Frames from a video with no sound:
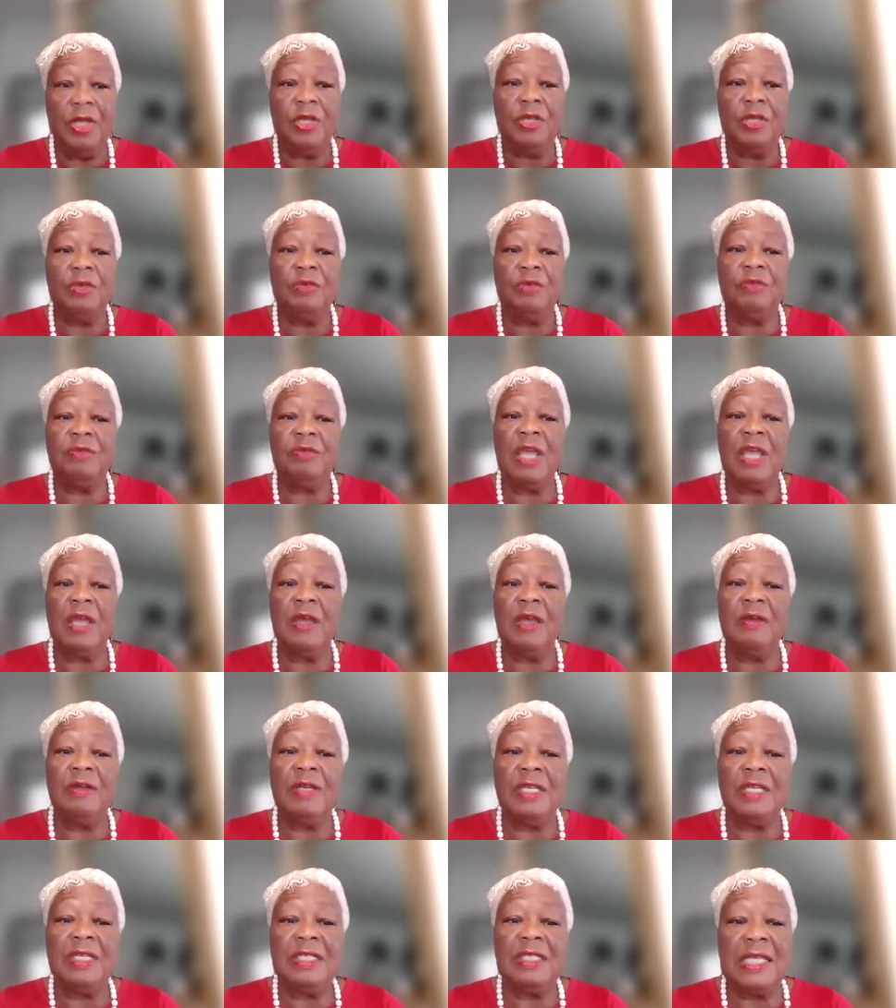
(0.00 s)
you
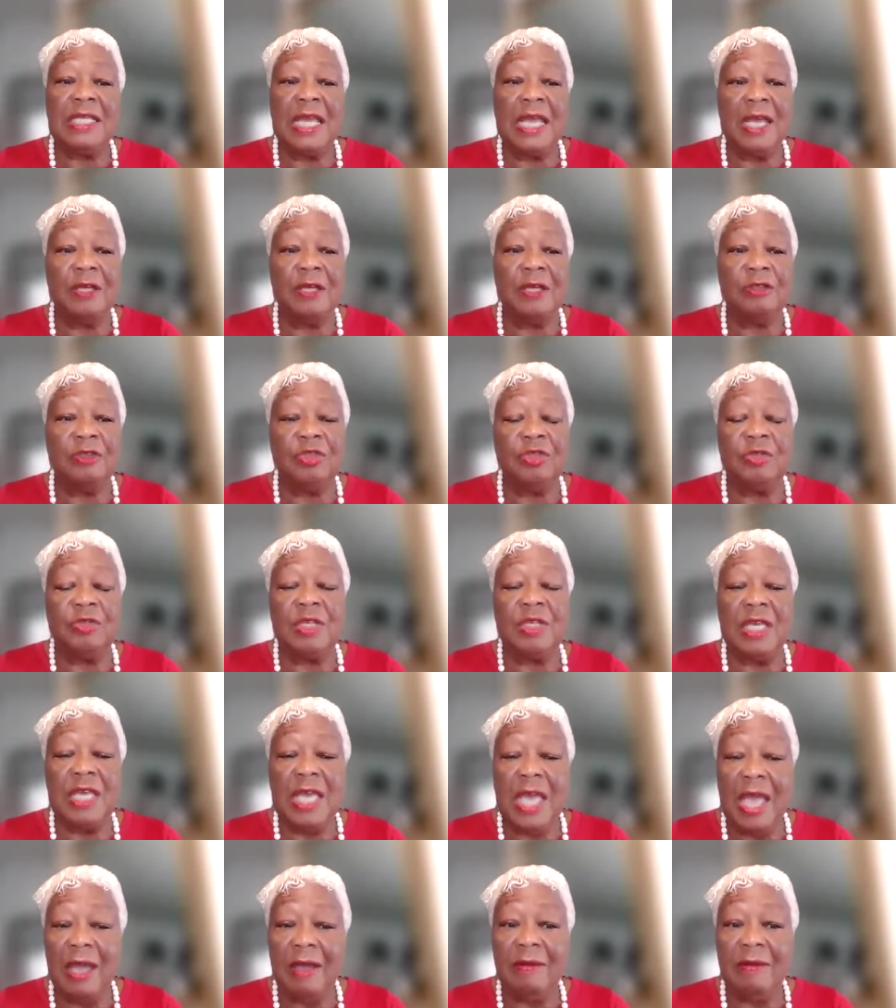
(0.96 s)
narrowed it down to the
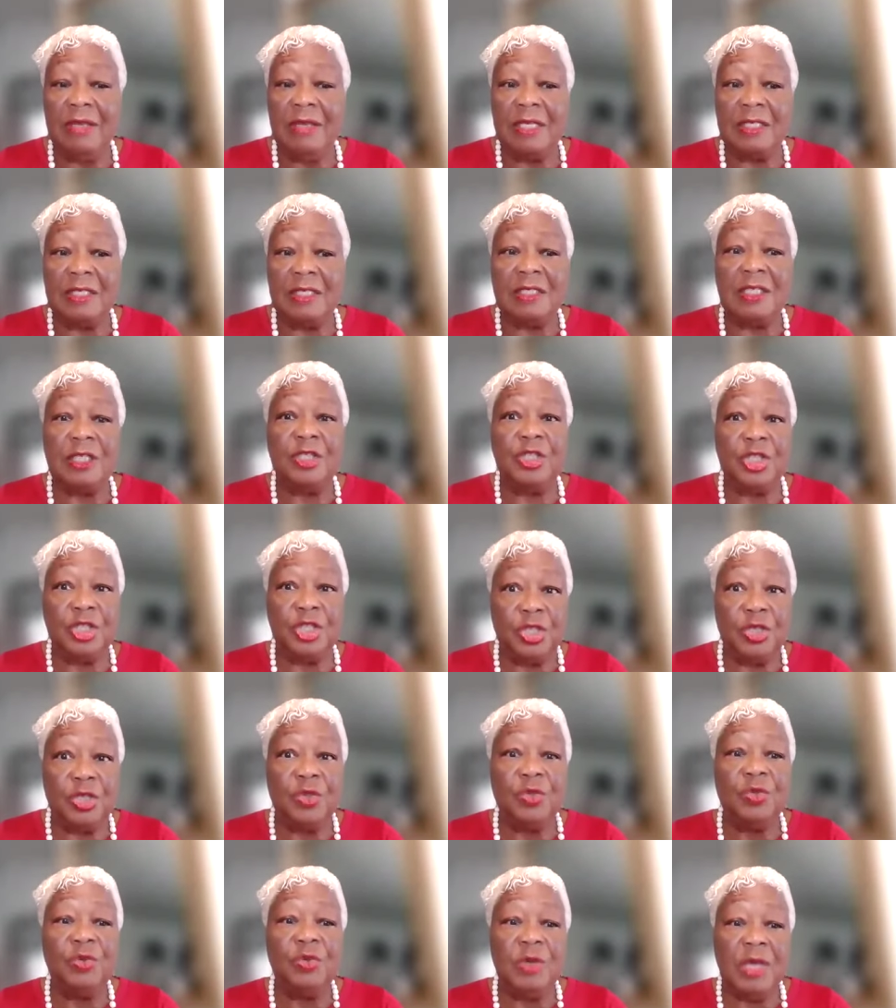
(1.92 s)
carriers that
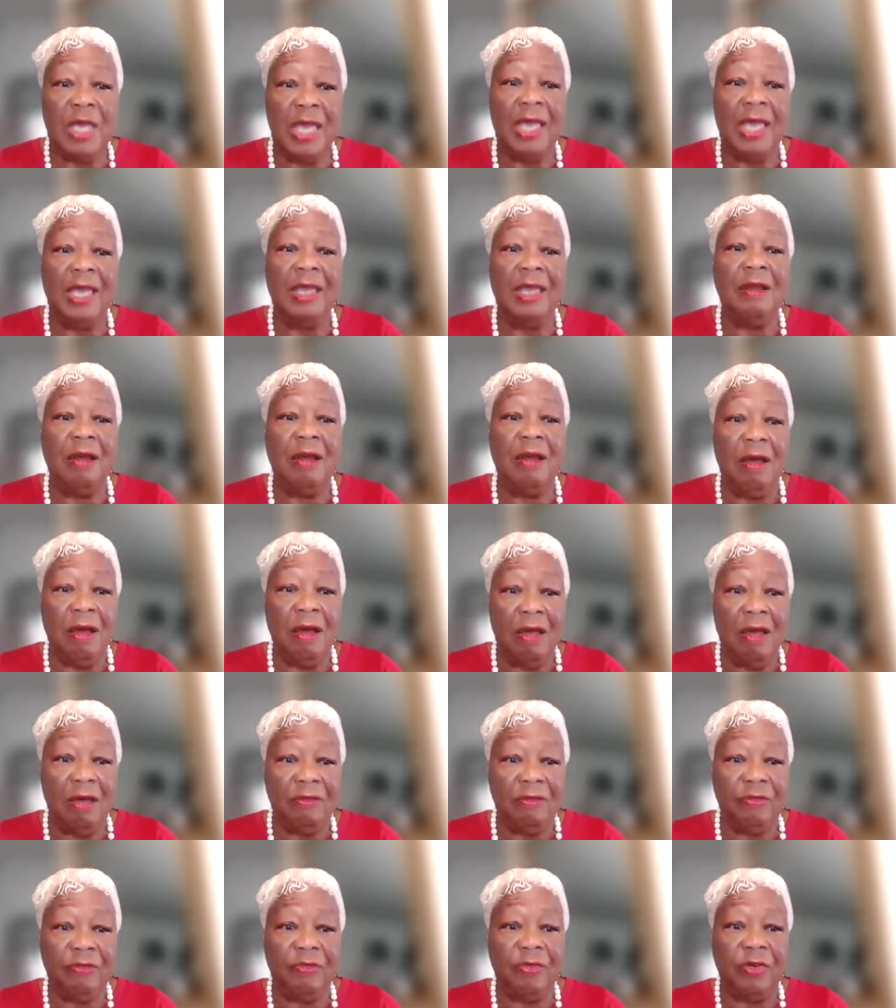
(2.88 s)
you can
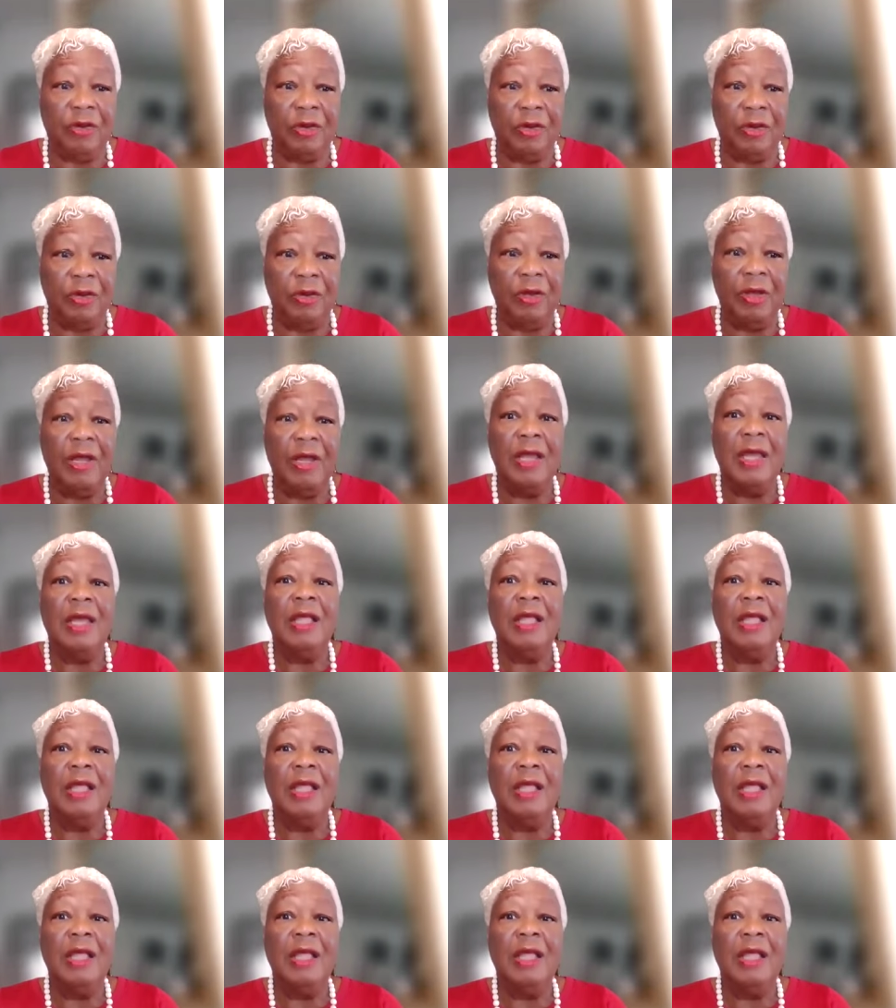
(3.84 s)
offer.